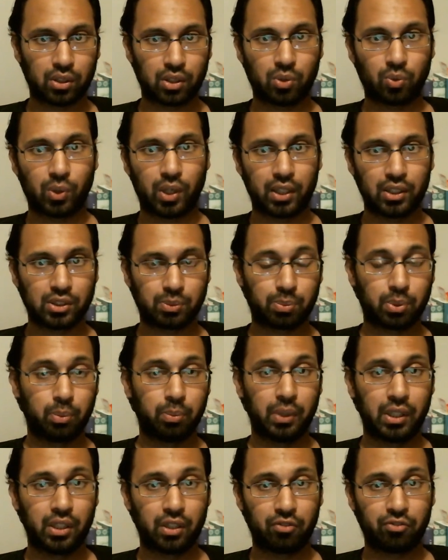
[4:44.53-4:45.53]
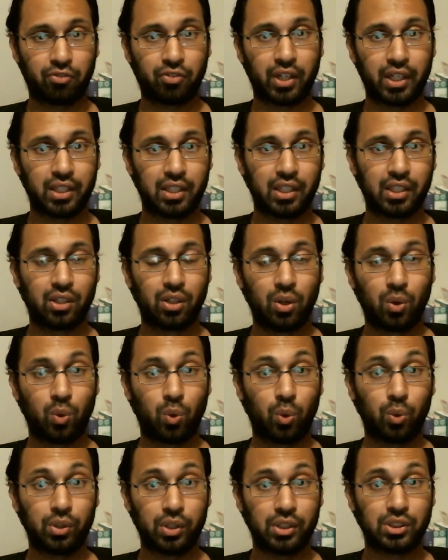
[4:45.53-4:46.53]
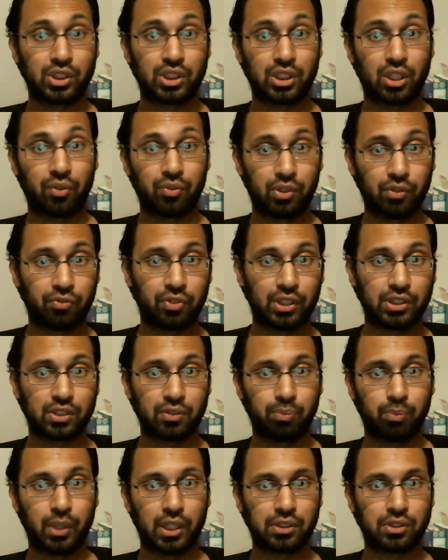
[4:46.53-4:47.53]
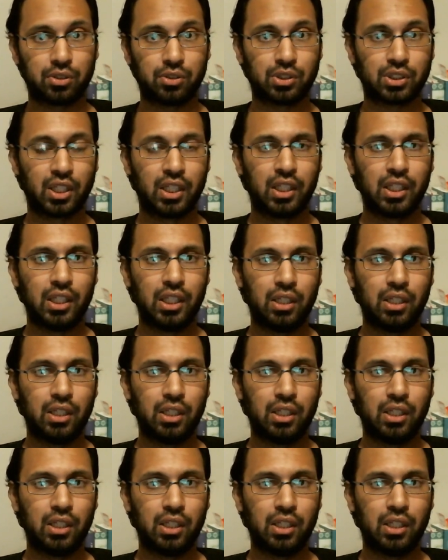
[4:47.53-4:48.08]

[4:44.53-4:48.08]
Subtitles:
The Quran is permitting fighting only in self-defensive measures.